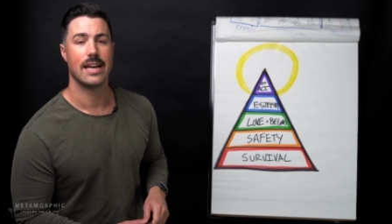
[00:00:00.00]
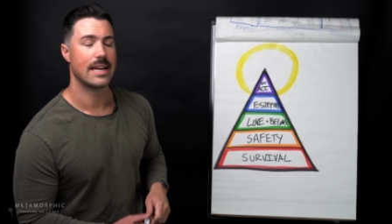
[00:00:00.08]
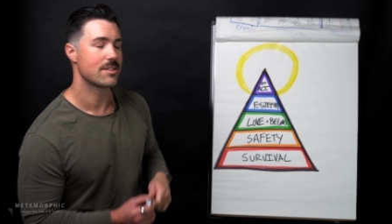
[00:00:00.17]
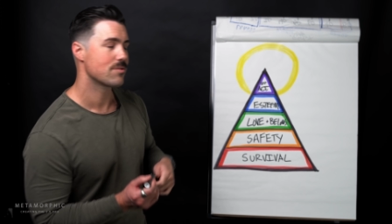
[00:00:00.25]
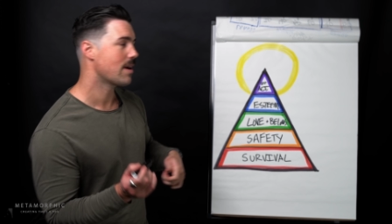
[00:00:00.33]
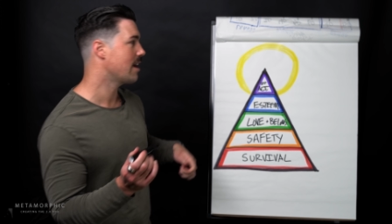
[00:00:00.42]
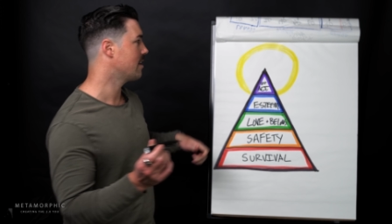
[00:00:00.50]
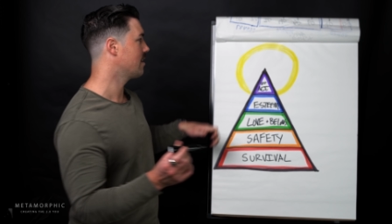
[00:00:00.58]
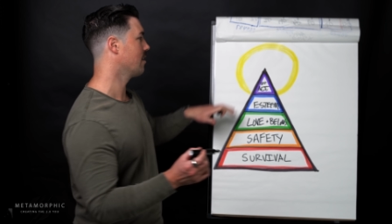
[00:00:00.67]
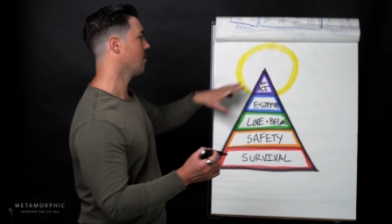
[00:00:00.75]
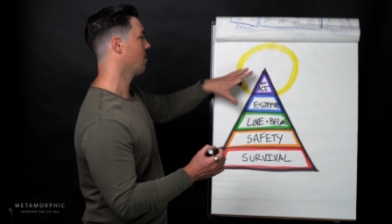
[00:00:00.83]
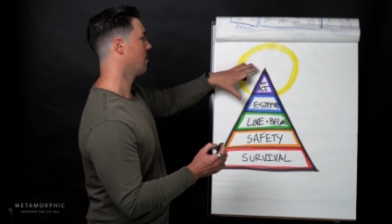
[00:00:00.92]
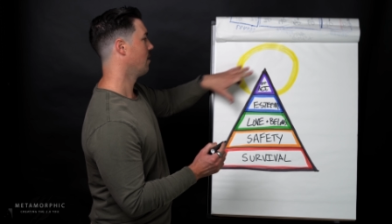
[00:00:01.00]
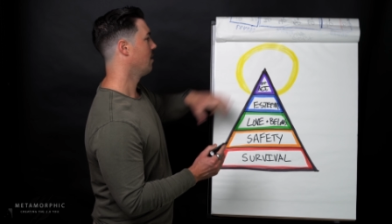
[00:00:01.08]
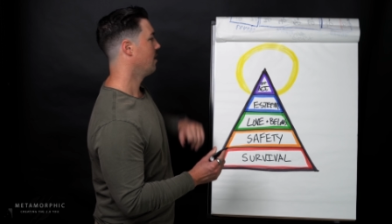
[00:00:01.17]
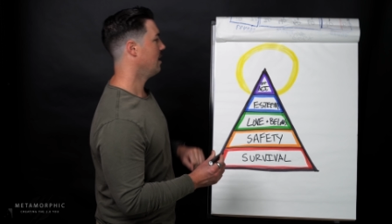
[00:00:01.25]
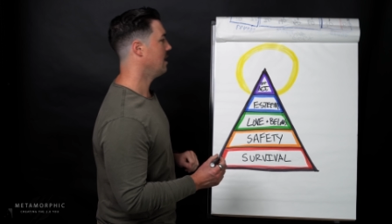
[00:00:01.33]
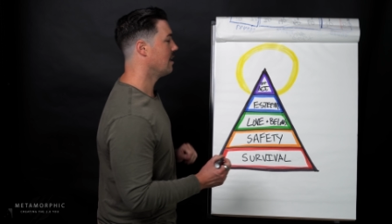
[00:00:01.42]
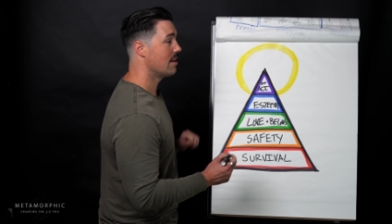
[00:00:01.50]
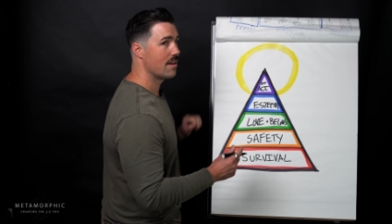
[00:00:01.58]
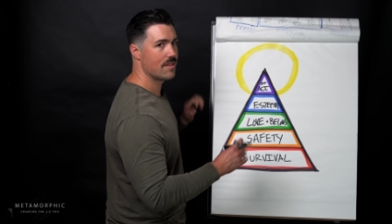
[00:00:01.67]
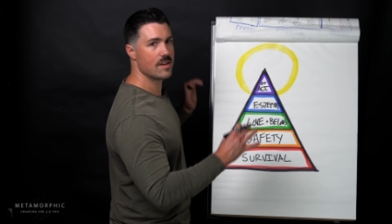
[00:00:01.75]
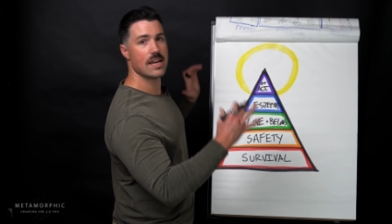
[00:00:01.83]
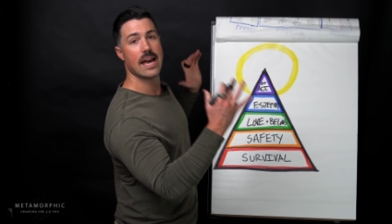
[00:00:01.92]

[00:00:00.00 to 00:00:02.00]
It's right here in the